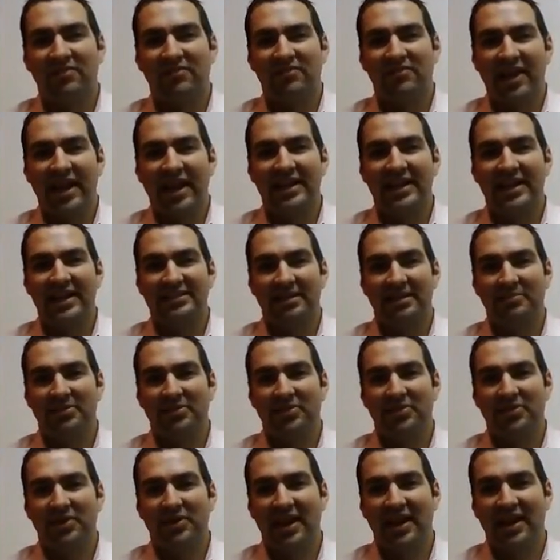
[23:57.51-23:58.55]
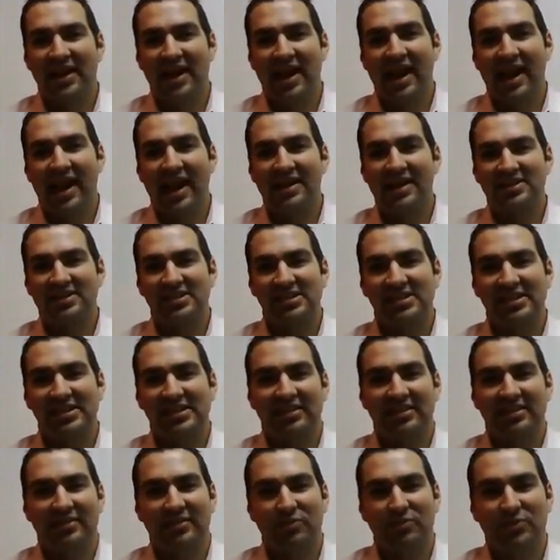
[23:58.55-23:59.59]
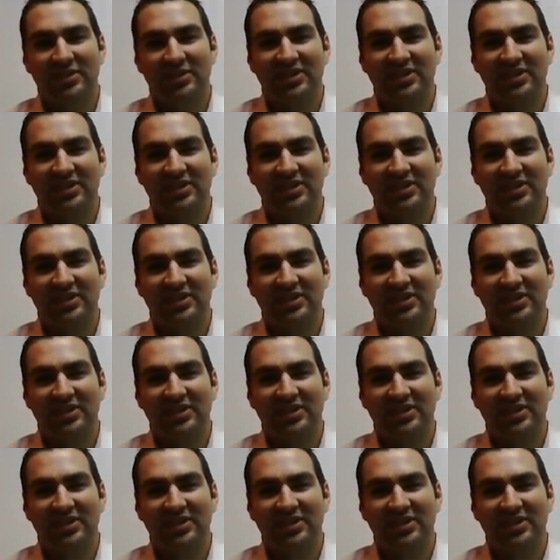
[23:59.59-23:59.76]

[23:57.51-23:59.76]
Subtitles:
ASM3. I actually was